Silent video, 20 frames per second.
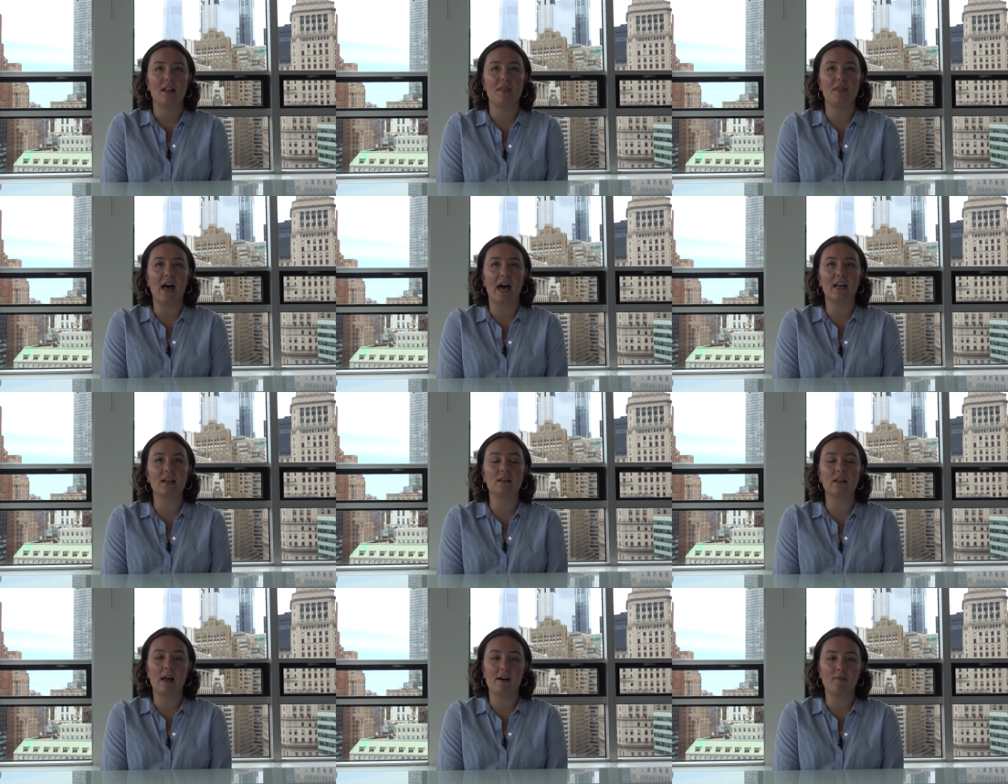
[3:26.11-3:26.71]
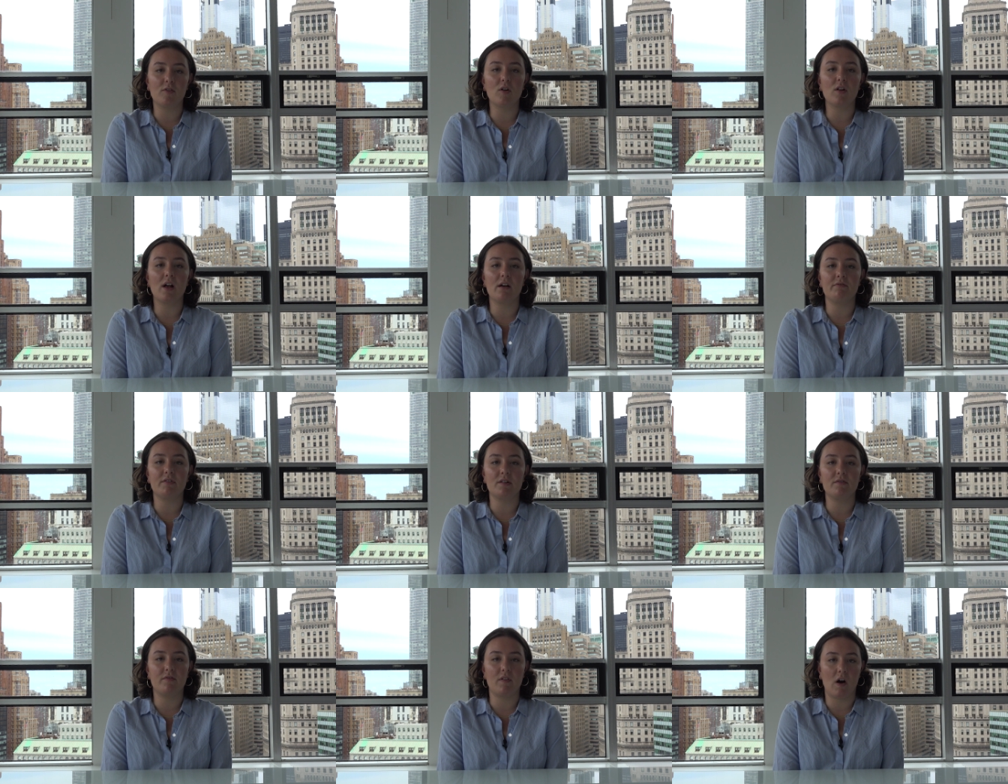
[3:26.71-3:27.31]
that level
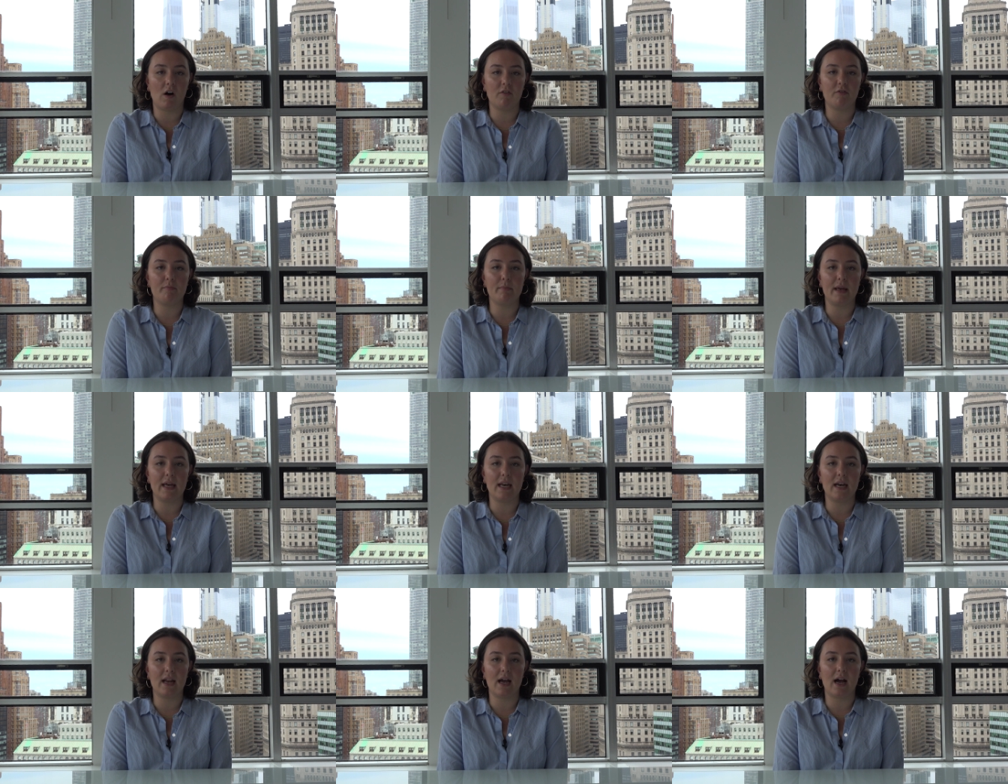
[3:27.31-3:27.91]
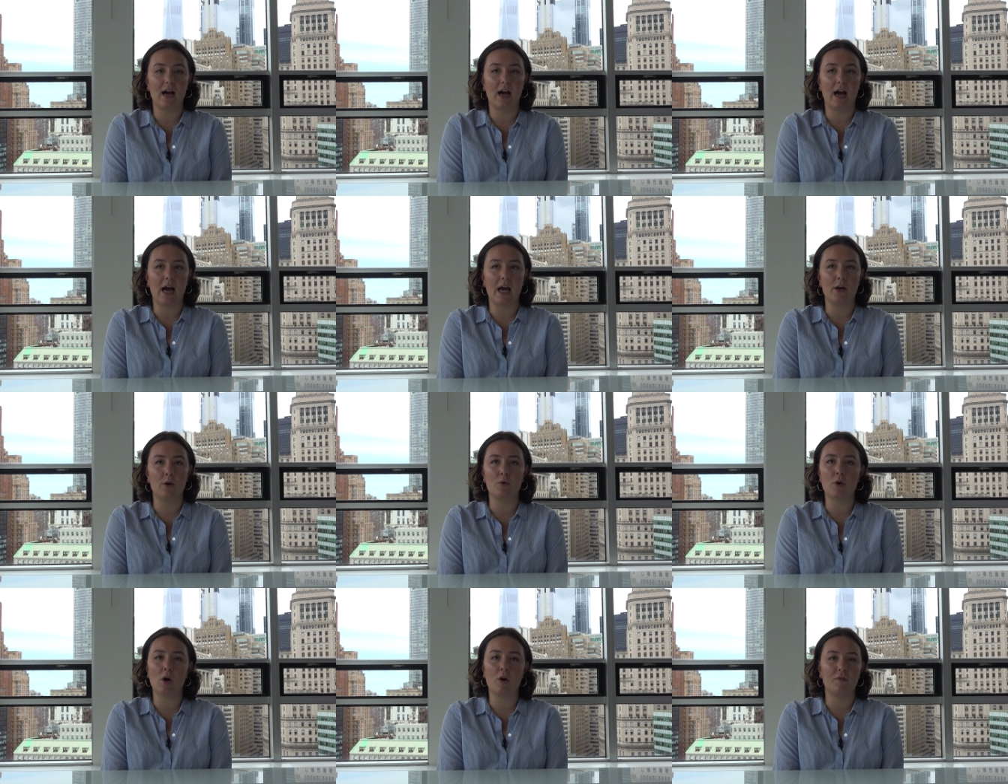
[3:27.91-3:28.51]
of involvement, I
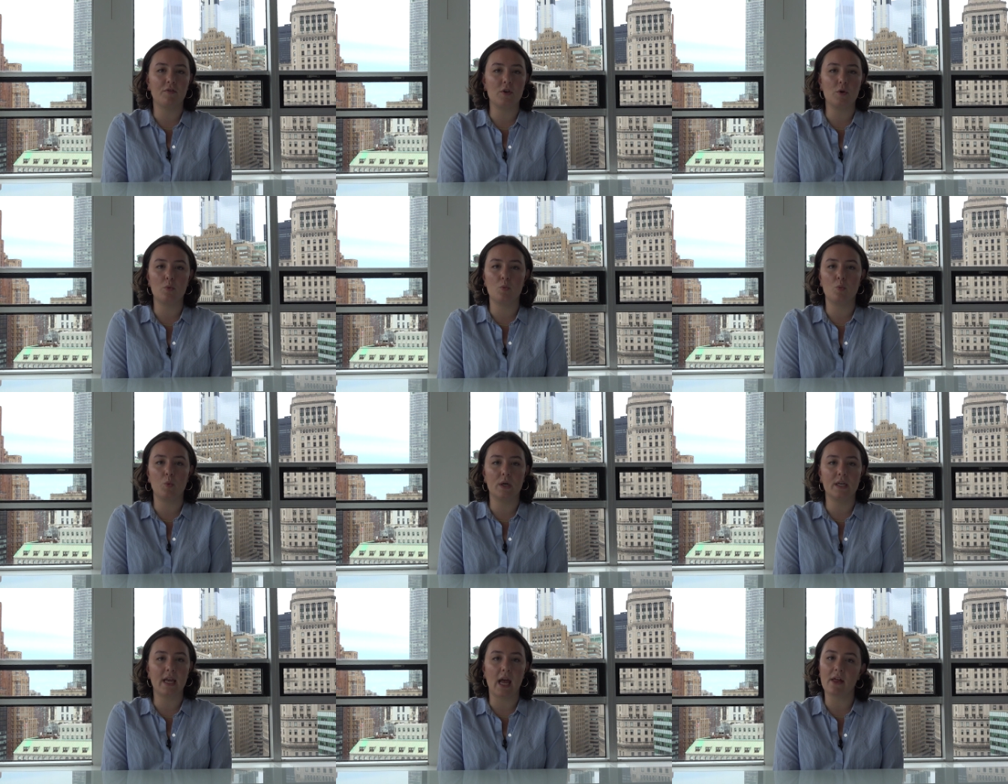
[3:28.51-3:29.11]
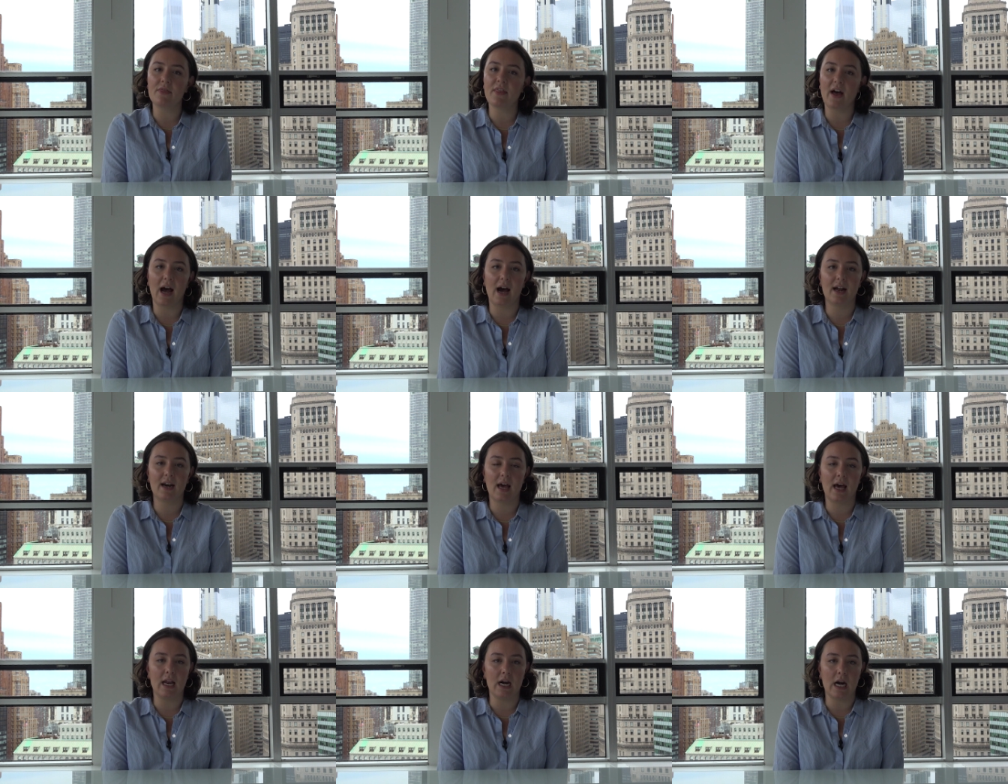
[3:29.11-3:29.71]
don't know if you would get
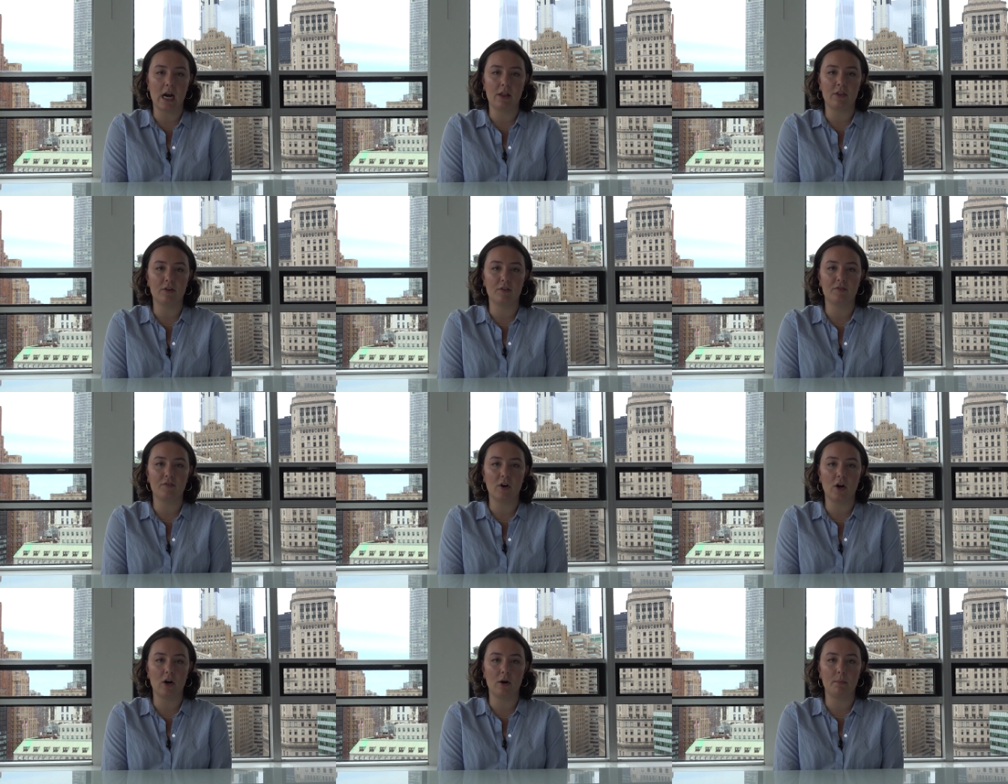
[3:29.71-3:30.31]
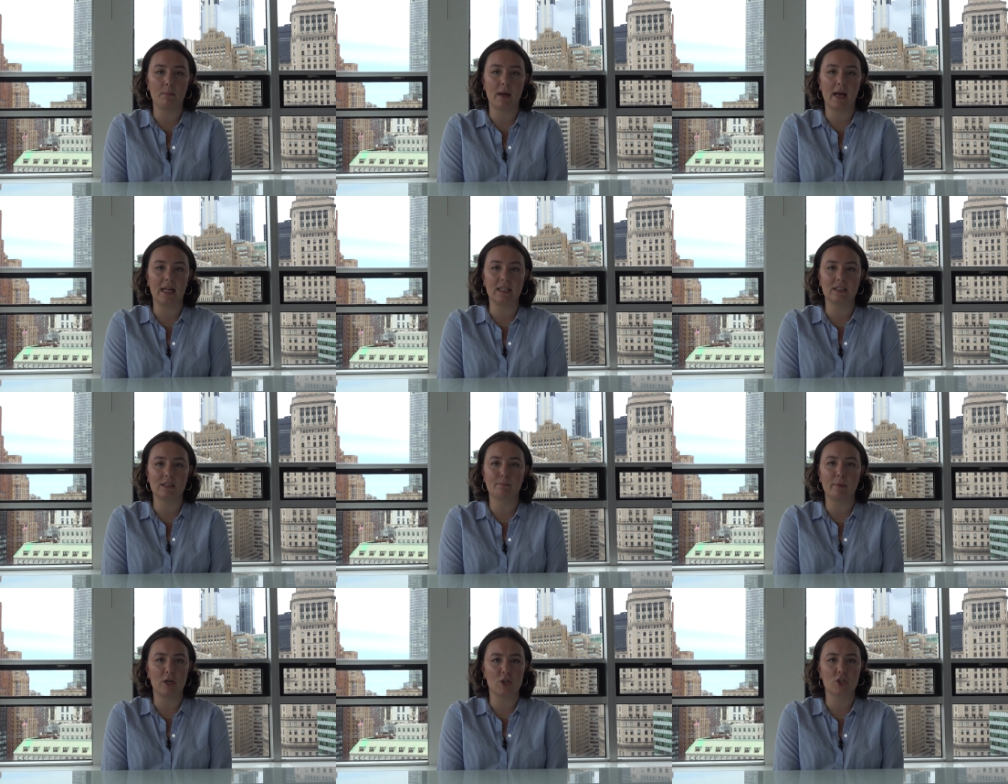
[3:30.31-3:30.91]
that at another firm,
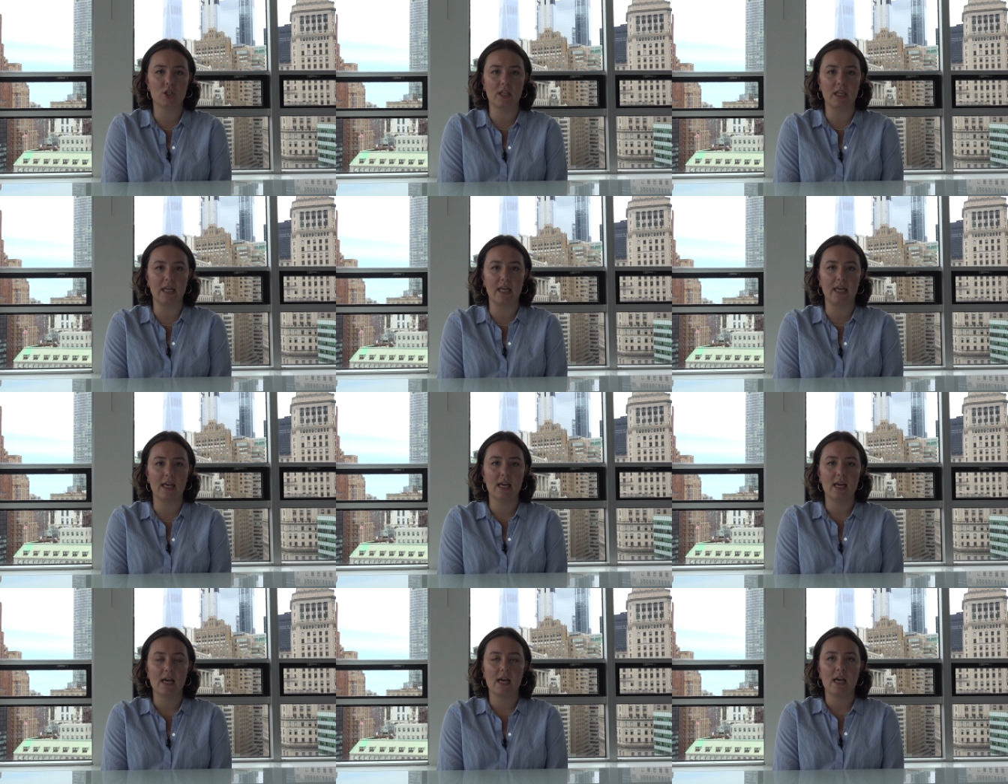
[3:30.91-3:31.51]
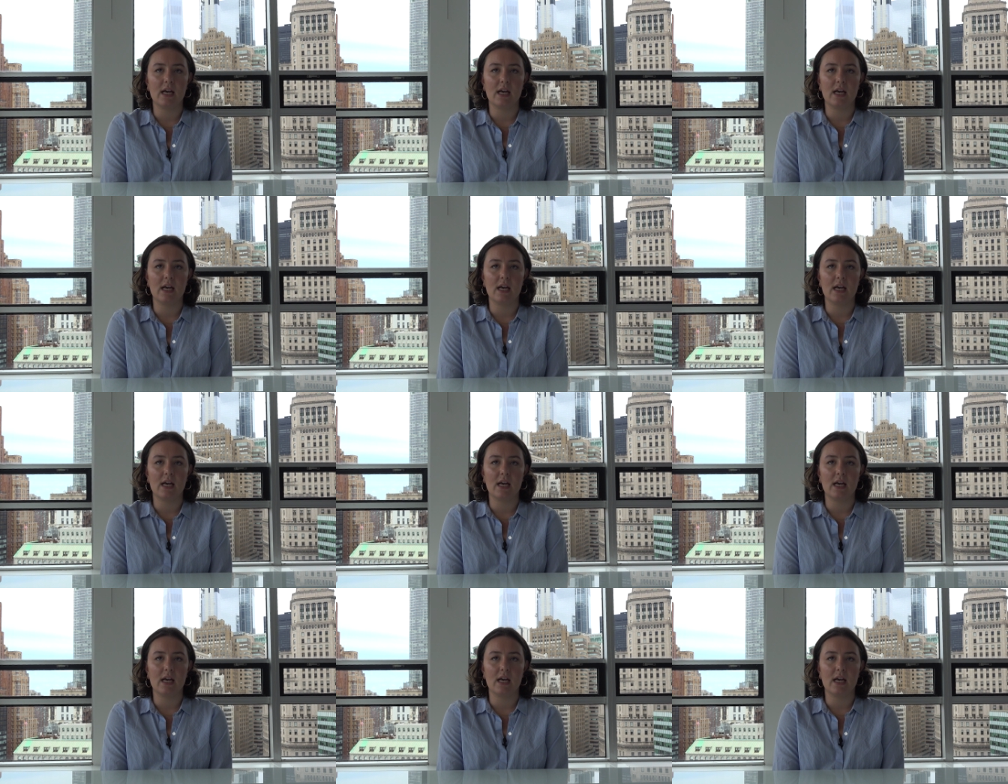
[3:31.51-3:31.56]
especially